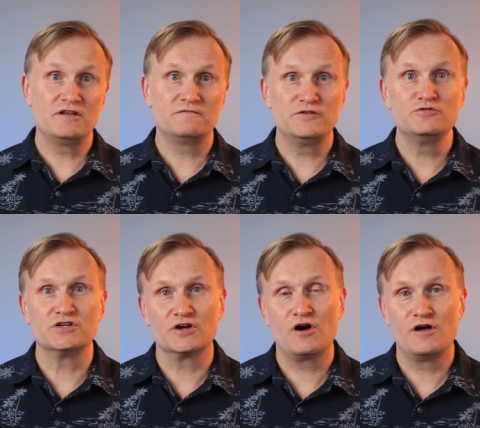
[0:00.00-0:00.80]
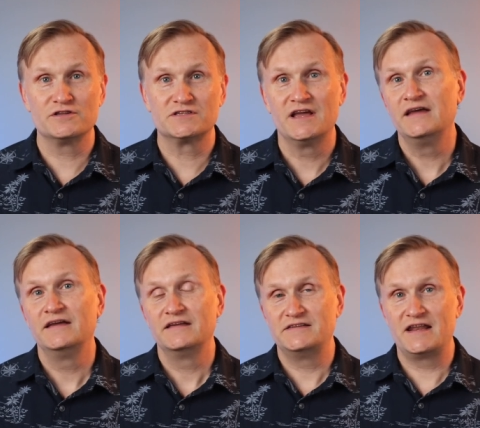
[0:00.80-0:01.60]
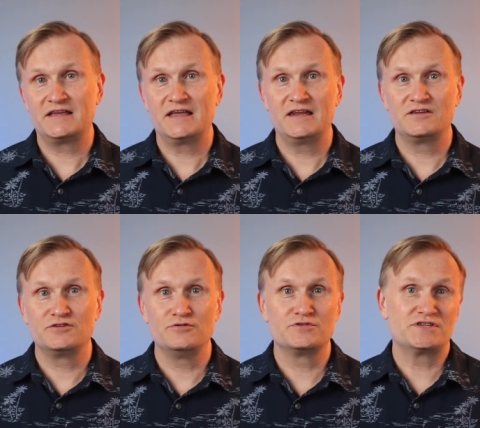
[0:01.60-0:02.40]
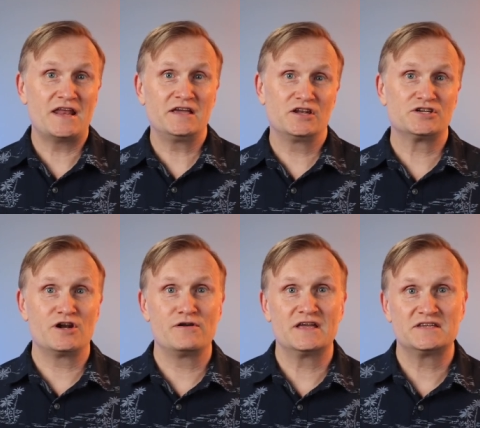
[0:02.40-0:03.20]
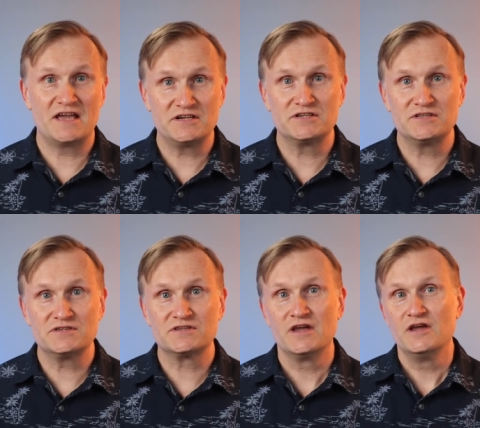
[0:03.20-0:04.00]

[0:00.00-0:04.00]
Infusion calls dedicated to setting and sharing intentions